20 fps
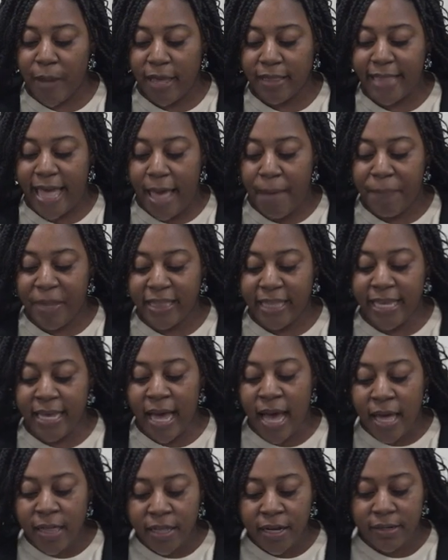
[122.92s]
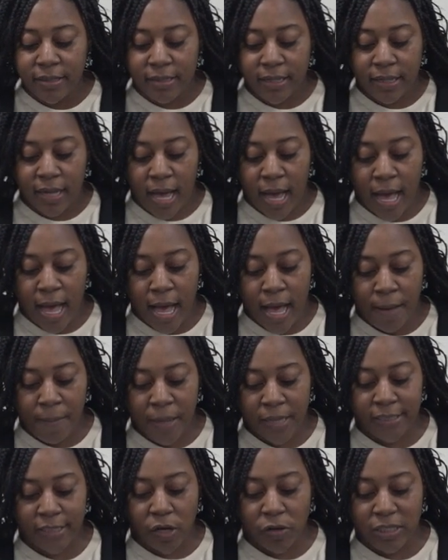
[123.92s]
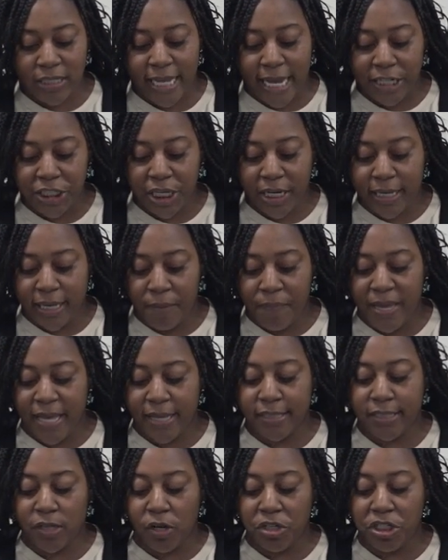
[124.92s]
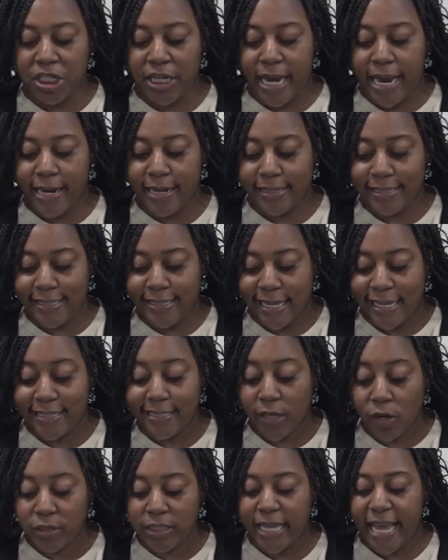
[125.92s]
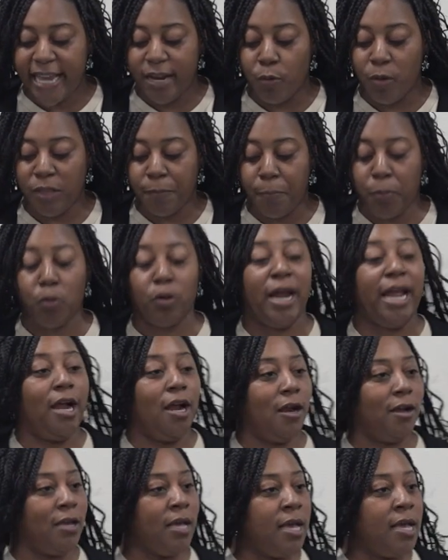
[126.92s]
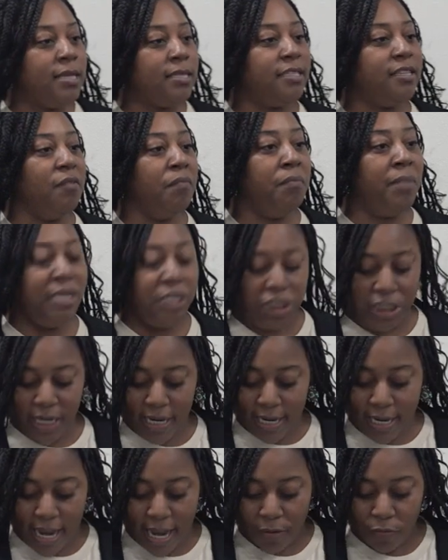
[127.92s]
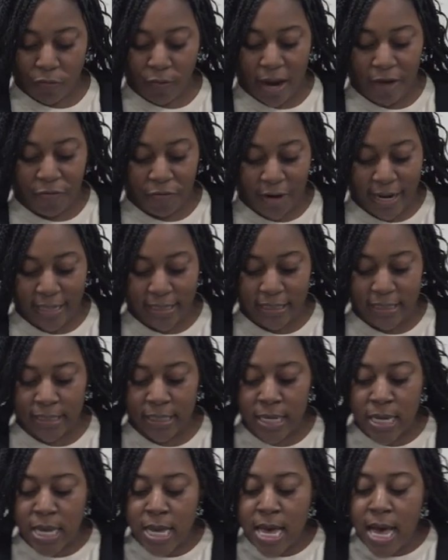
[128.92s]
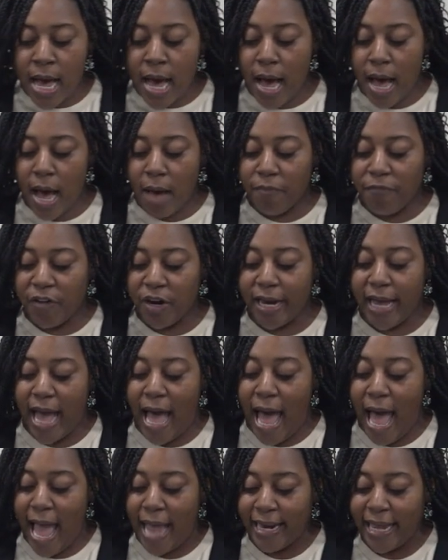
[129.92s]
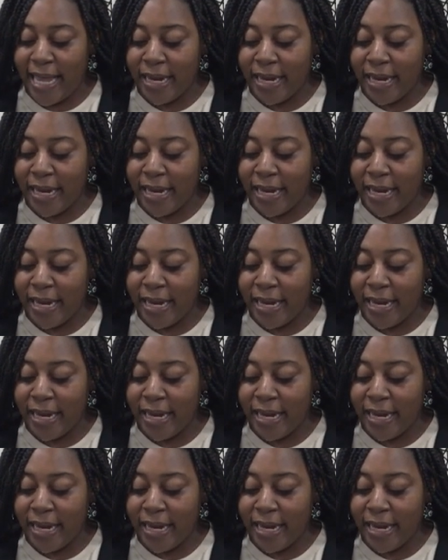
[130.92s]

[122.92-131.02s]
about that, but the other association can be associated with prayer, submission, and reverence for God.